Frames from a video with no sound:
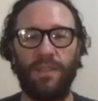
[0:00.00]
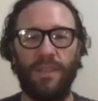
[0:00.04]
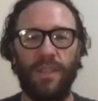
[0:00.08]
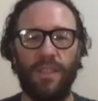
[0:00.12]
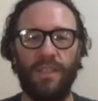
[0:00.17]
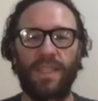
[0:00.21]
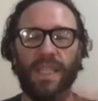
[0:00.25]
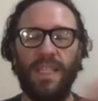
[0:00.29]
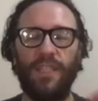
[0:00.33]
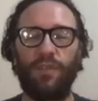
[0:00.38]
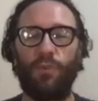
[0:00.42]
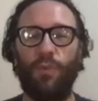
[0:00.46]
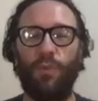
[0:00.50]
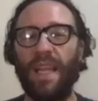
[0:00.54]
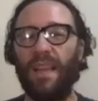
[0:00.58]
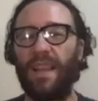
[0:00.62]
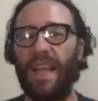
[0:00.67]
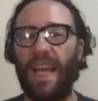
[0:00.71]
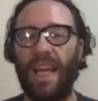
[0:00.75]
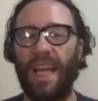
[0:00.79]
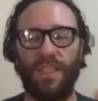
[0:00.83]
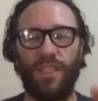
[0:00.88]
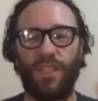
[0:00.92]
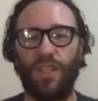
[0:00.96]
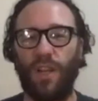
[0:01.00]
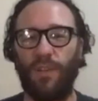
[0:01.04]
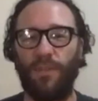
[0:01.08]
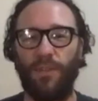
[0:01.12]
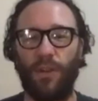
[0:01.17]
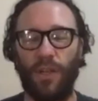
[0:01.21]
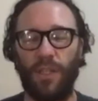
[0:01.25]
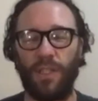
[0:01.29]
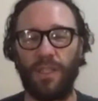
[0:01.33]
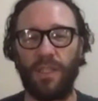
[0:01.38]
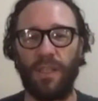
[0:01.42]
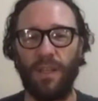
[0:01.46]
There's these relay
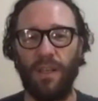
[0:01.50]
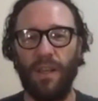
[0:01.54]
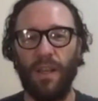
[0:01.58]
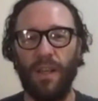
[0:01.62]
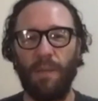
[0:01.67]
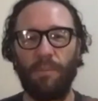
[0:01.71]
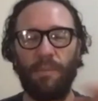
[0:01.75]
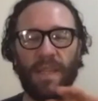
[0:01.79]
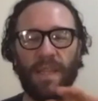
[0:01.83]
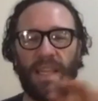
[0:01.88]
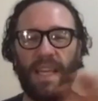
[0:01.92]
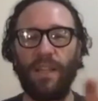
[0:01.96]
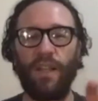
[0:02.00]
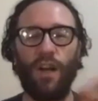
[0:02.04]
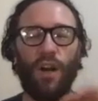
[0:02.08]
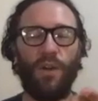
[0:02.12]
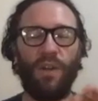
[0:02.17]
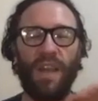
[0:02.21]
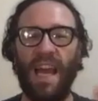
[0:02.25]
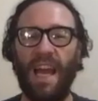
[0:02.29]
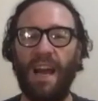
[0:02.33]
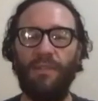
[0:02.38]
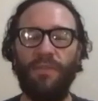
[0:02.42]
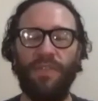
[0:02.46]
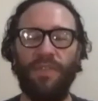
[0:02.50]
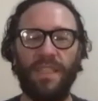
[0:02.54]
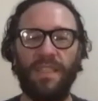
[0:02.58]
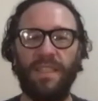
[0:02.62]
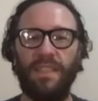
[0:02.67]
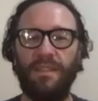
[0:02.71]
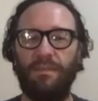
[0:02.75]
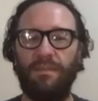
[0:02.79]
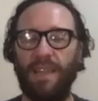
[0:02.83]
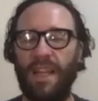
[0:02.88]
servers, but they don't have this.